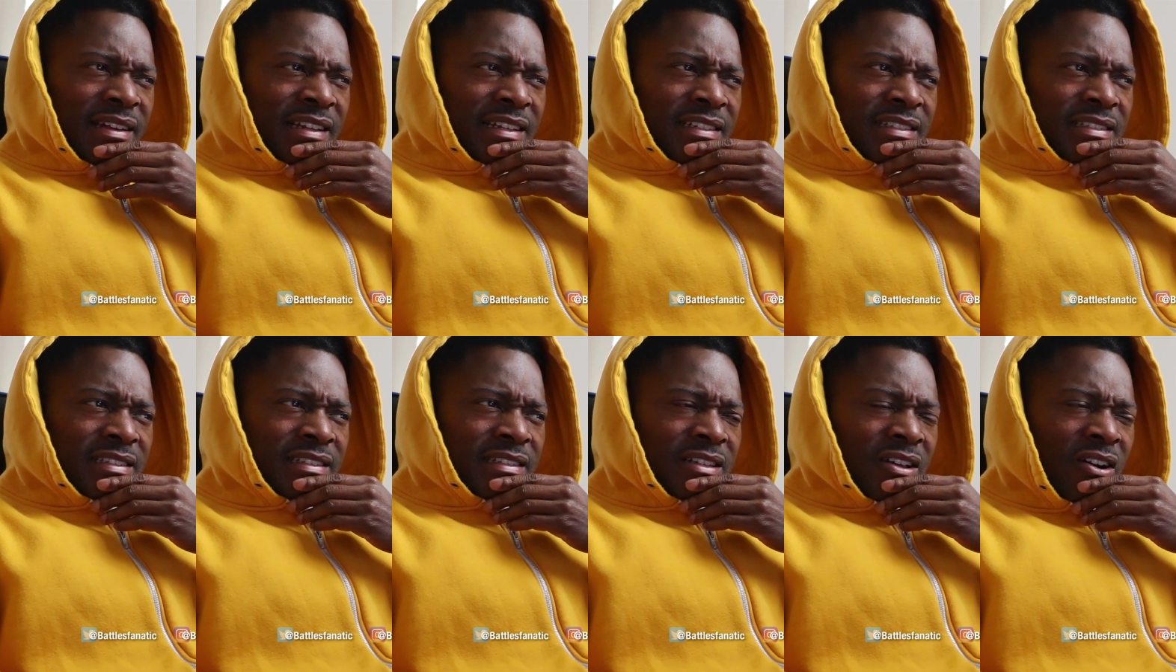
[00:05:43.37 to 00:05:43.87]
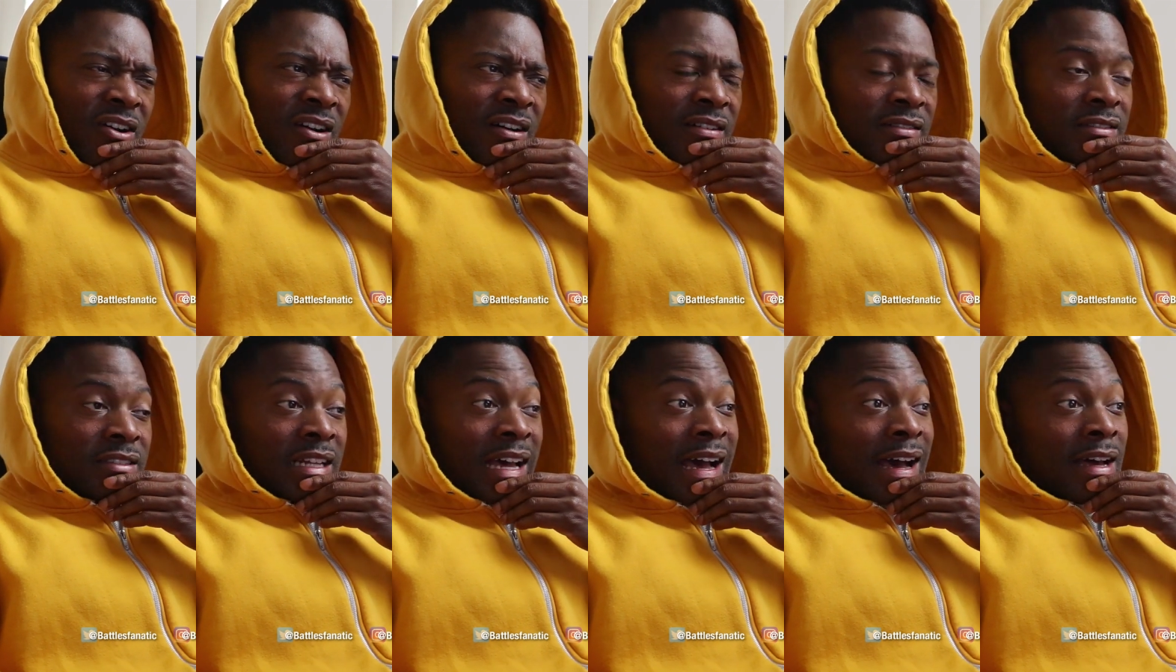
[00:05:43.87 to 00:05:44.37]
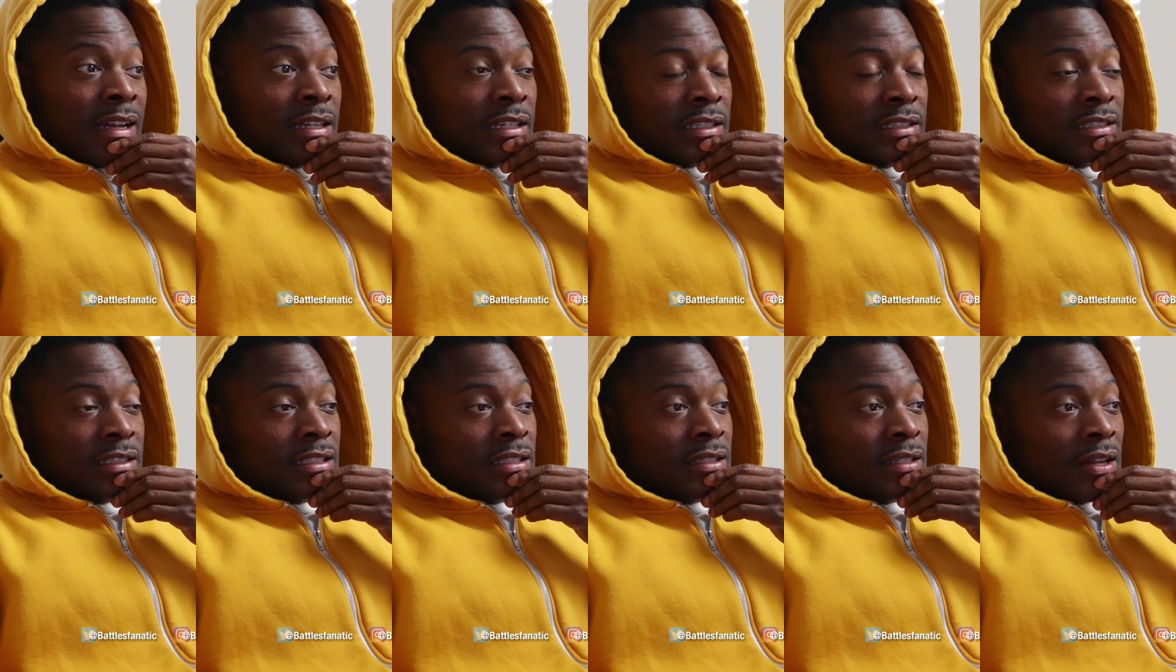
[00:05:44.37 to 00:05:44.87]
That's no, not nah,
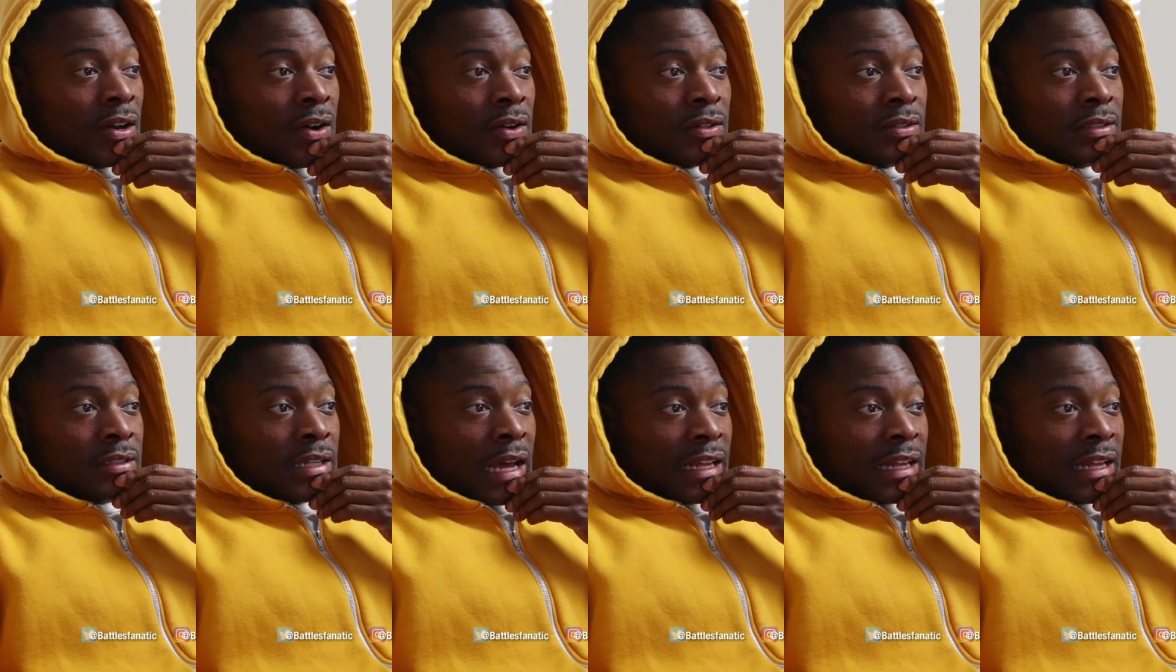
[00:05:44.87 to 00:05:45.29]
you know.